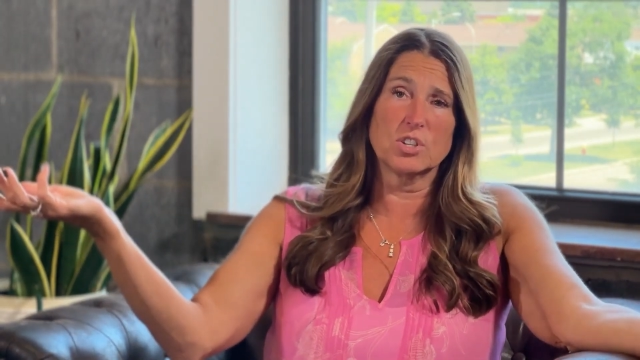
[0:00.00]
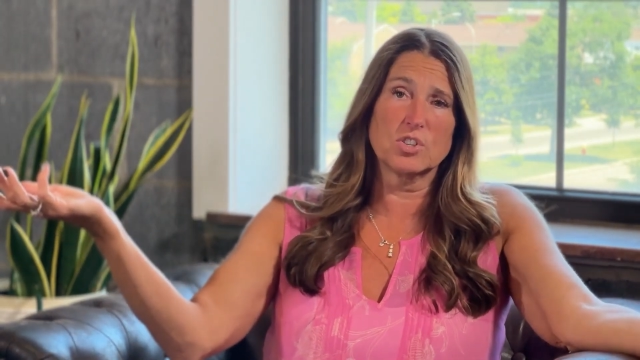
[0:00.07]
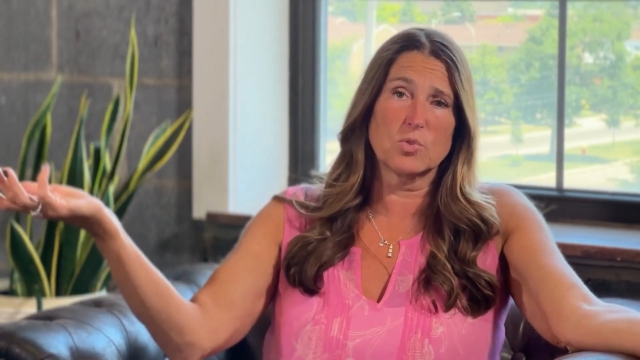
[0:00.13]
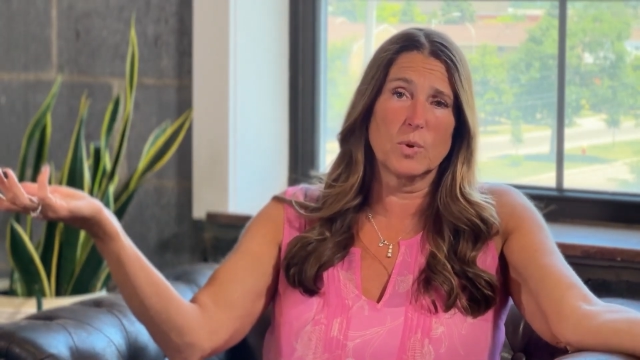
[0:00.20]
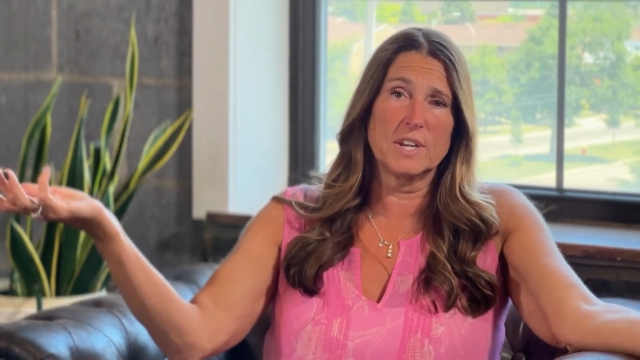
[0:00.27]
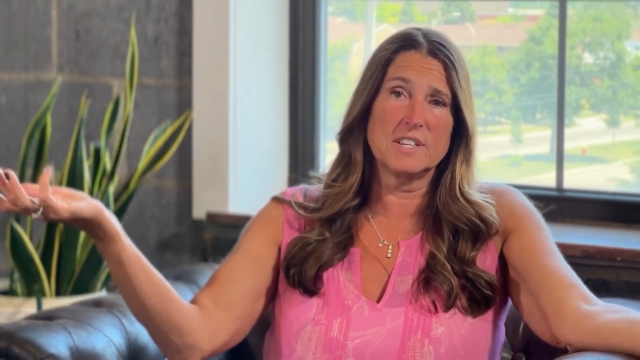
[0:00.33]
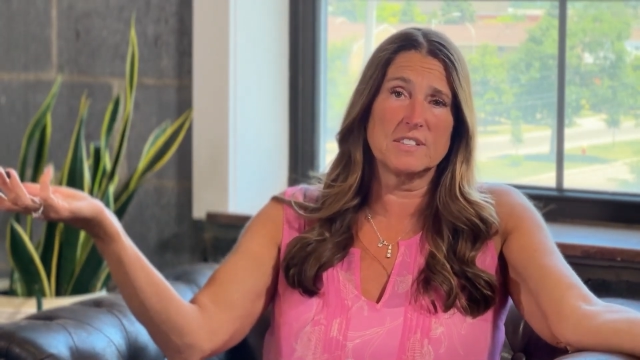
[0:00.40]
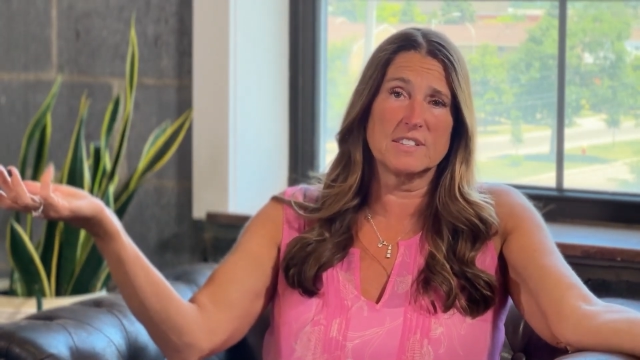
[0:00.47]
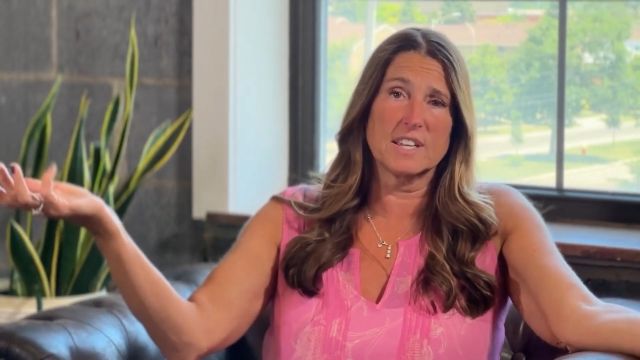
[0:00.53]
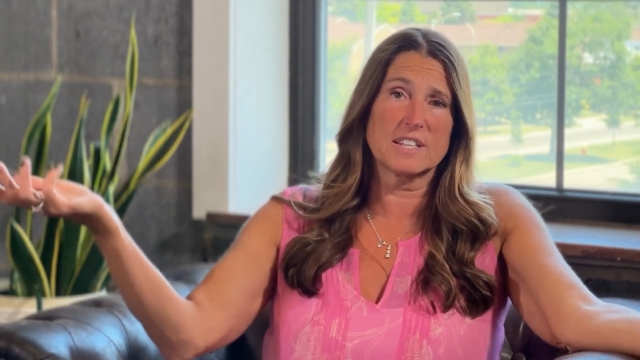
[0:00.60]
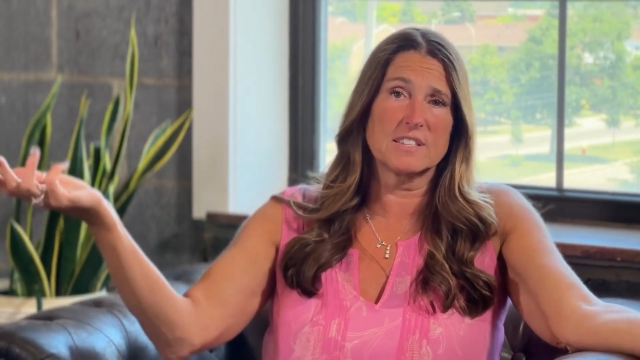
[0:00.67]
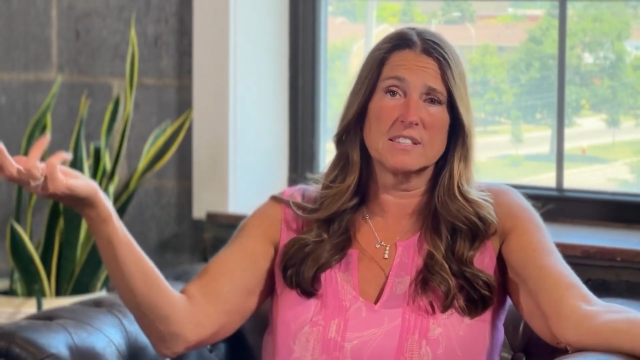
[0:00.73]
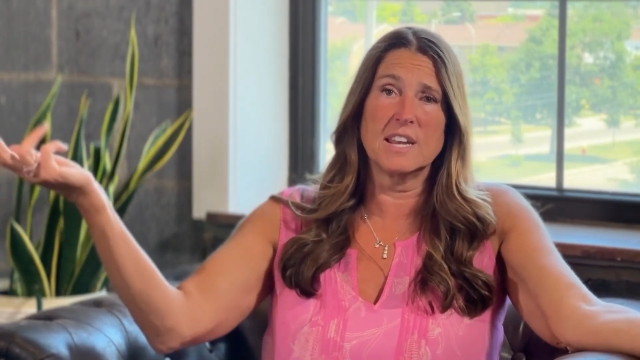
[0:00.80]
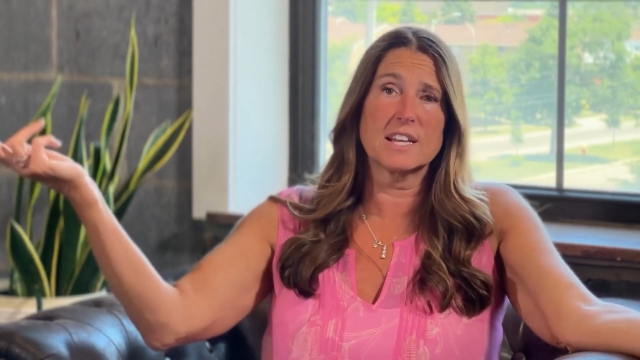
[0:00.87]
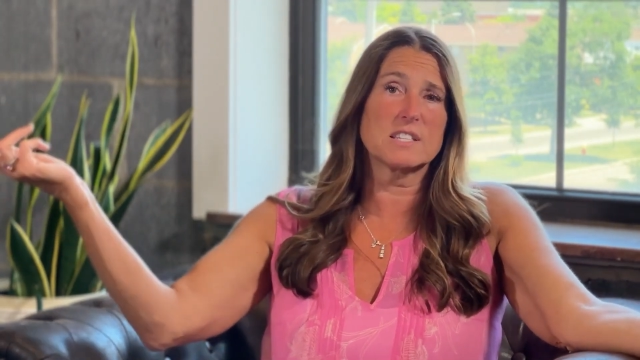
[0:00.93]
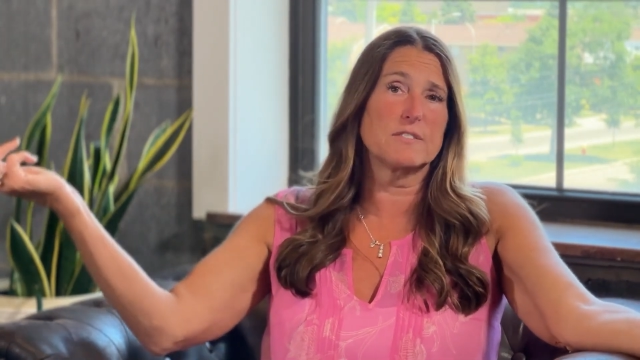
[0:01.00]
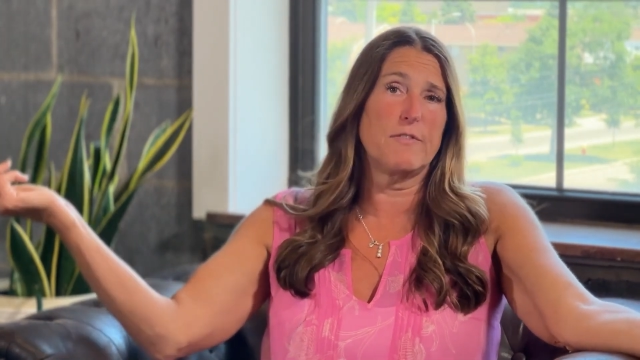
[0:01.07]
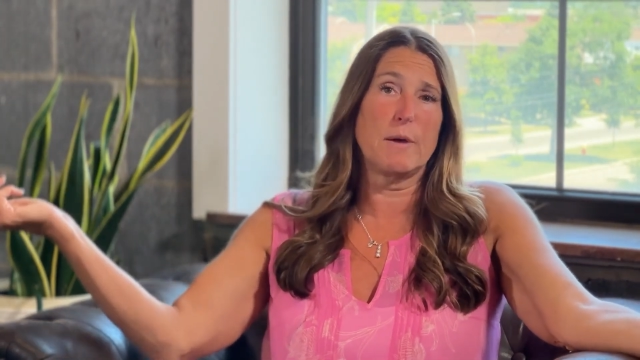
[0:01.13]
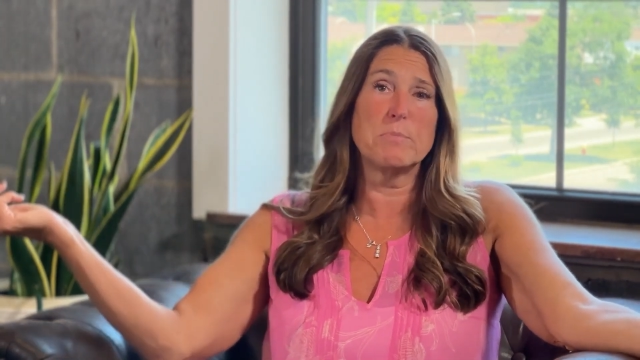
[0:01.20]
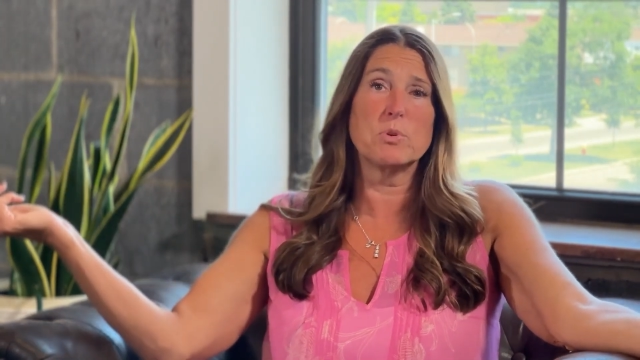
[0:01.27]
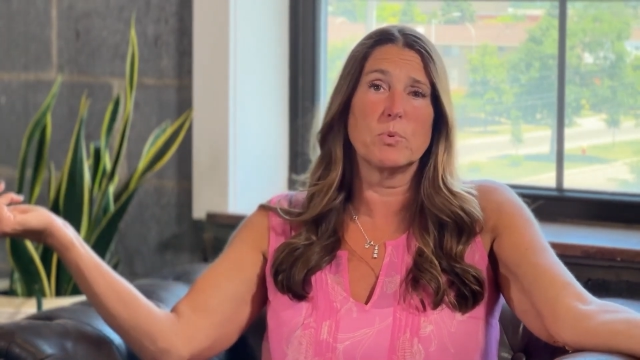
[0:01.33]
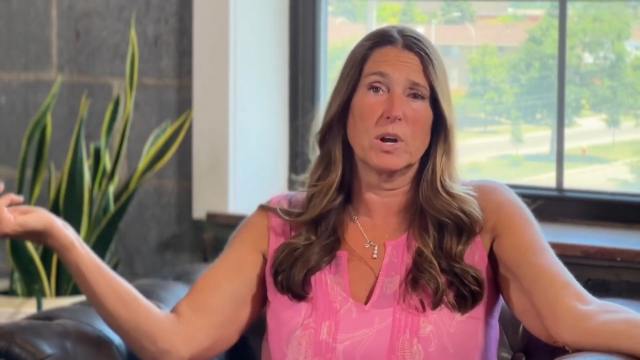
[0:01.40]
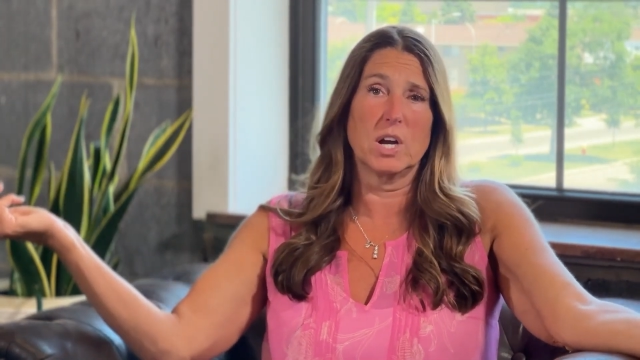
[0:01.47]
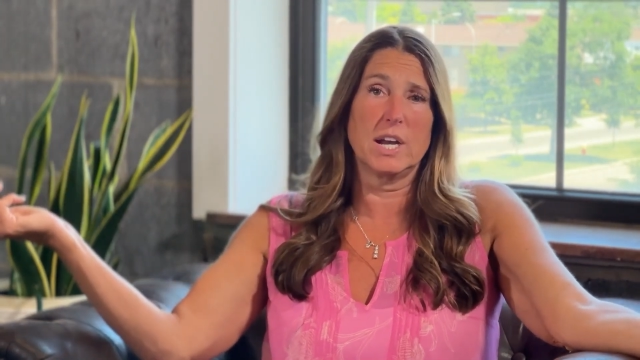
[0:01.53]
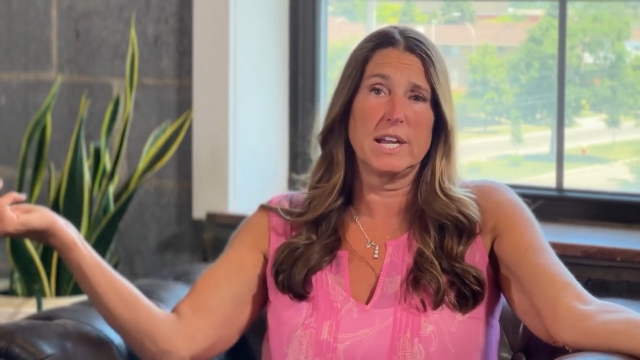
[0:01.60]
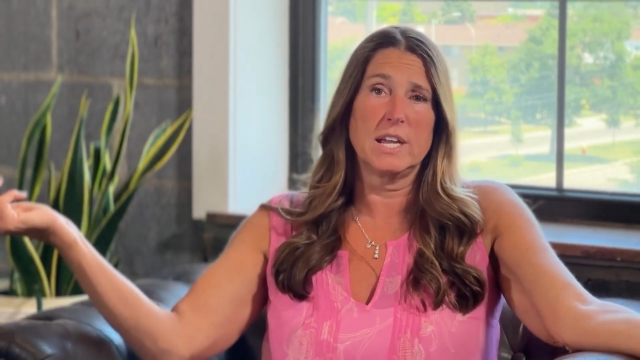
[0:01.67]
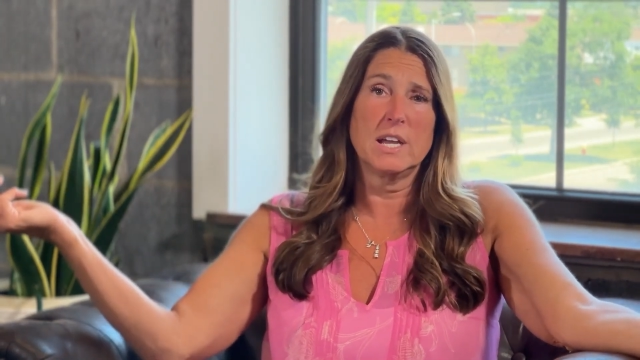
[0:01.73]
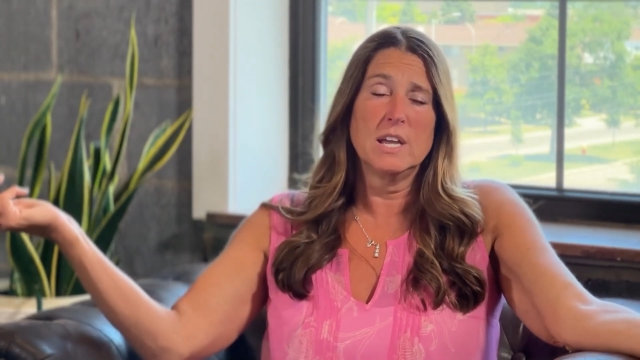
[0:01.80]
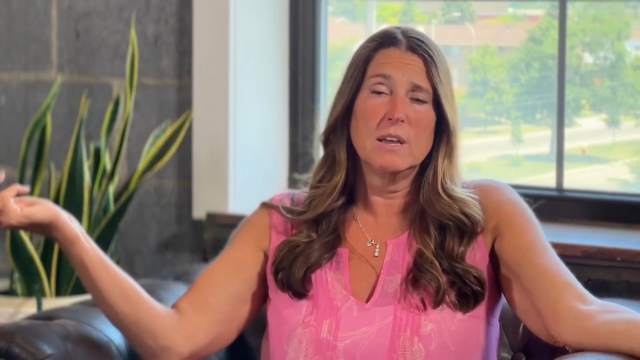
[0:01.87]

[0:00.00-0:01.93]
26 next February.